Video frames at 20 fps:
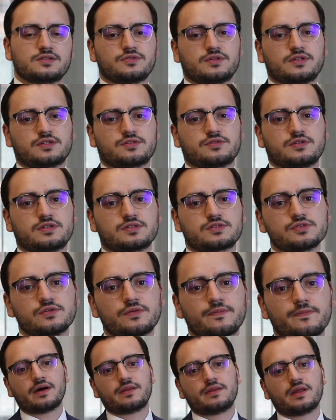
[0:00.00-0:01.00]
2022.
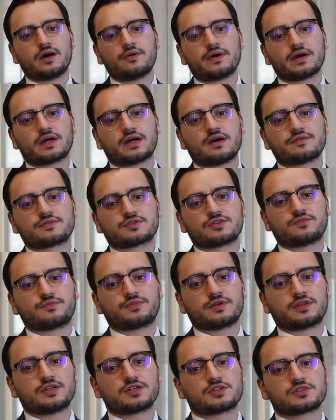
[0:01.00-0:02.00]
Now I have some
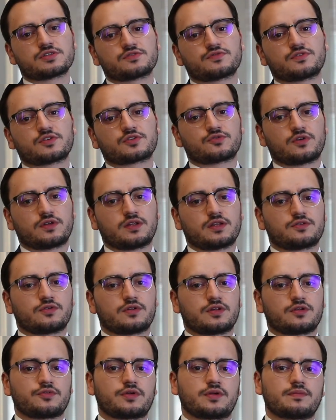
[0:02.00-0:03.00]
predictions for
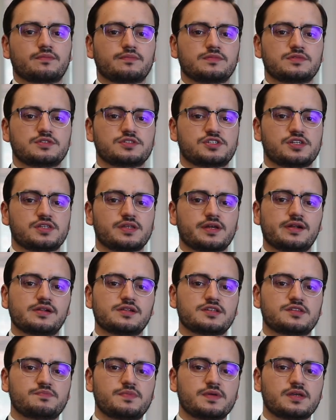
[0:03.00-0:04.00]
2023.
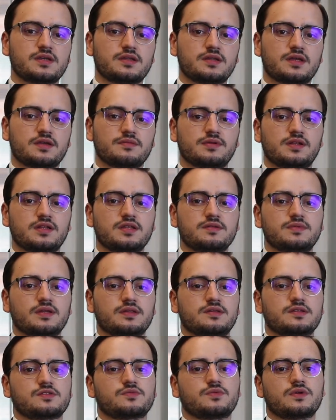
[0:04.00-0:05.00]
Generally speaking, I believe
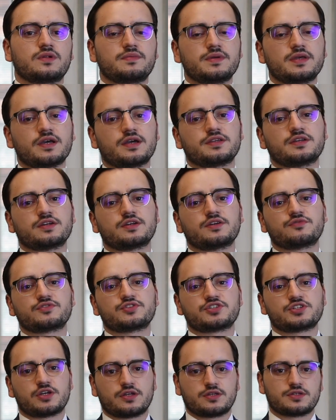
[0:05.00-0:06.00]
that this will be a year of
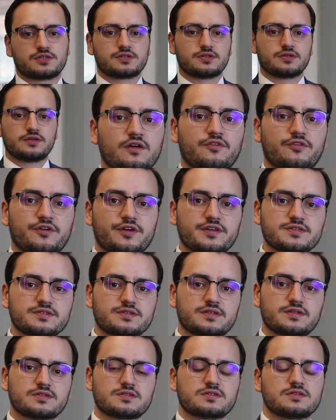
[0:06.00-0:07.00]
change. For
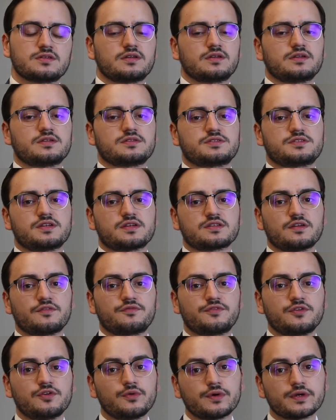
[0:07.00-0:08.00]
instance, just a
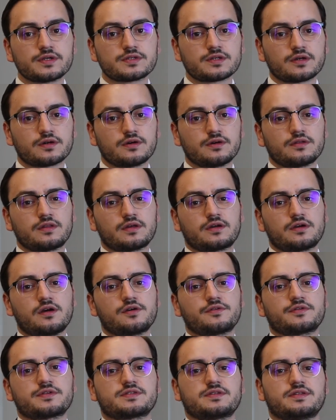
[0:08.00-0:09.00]
few weeks ago, the
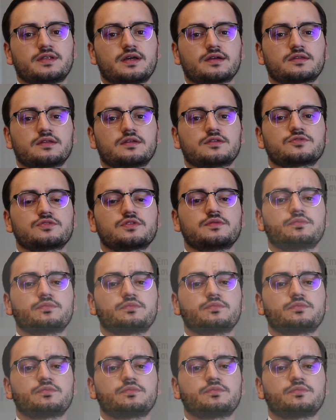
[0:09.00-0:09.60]
Congress enacted two